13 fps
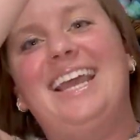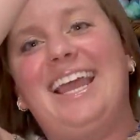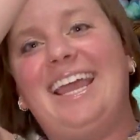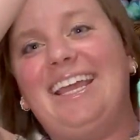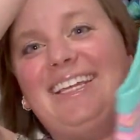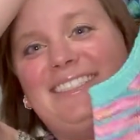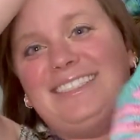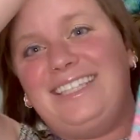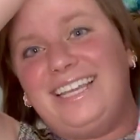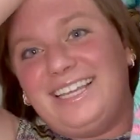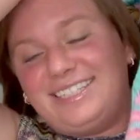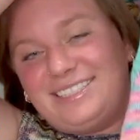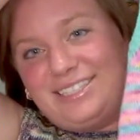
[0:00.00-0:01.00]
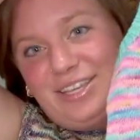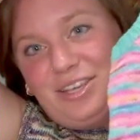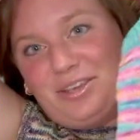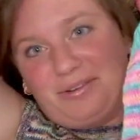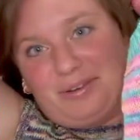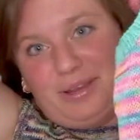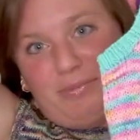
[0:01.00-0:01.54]
is this
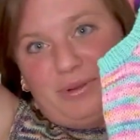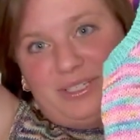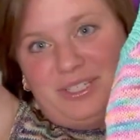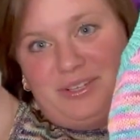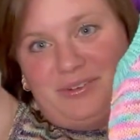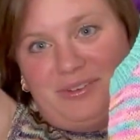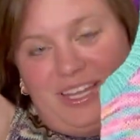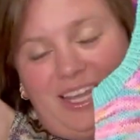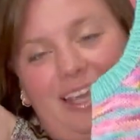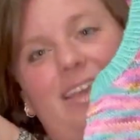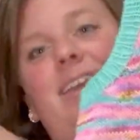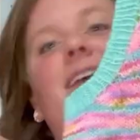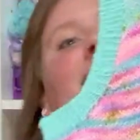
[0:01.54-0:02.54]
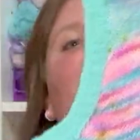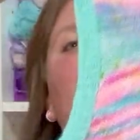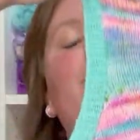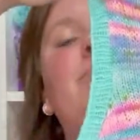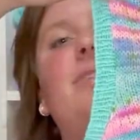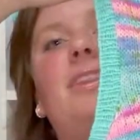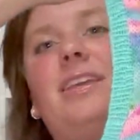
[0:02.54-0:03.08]
cutie patootie.
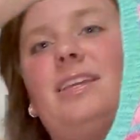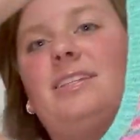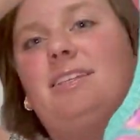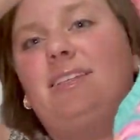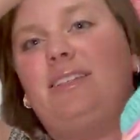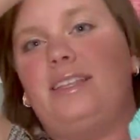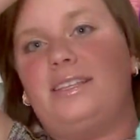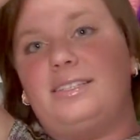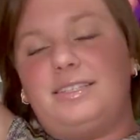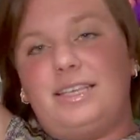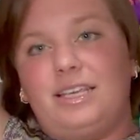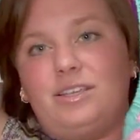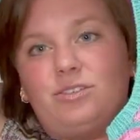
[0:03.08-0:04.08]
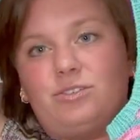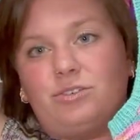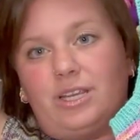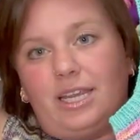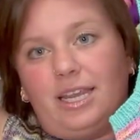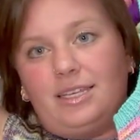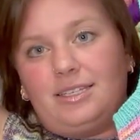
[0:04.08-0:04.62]
This is the C
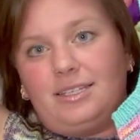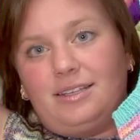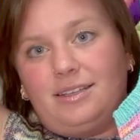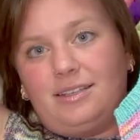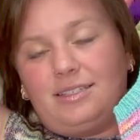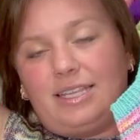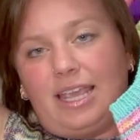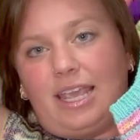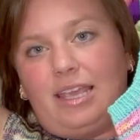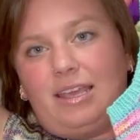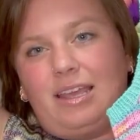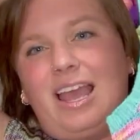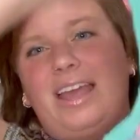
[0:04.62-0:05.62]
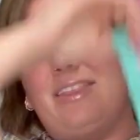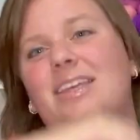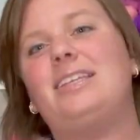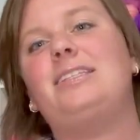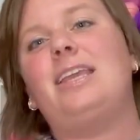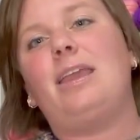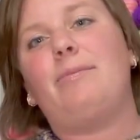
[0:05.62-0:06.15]
Street tank.
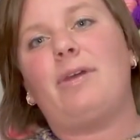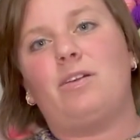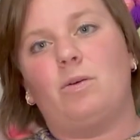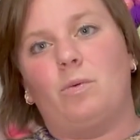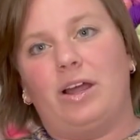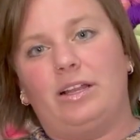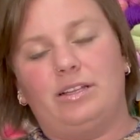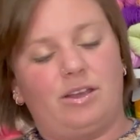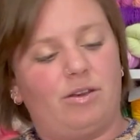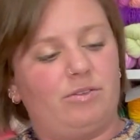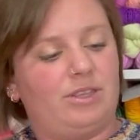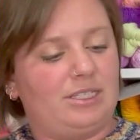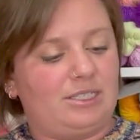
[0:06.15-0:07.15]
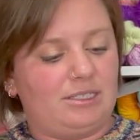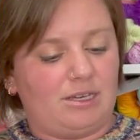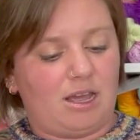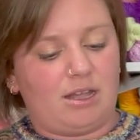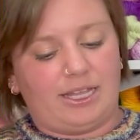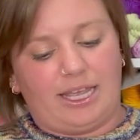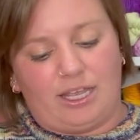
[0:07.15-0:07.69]
This came out a while ago. This is
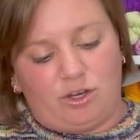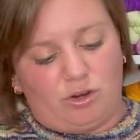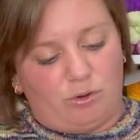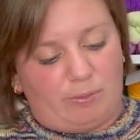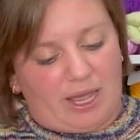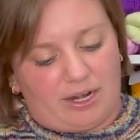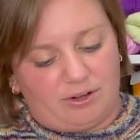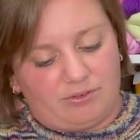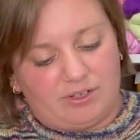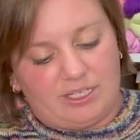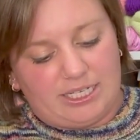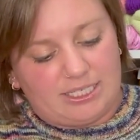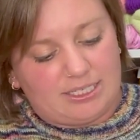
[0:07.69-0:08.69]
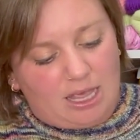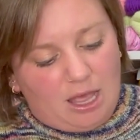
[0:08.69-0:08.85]
not like a new pattern release,